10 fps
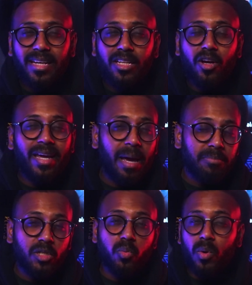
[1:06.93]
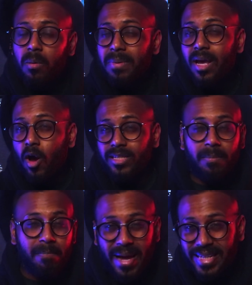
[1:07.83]
your captures will be
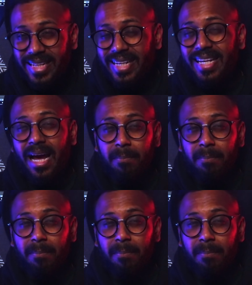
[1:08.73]
automatically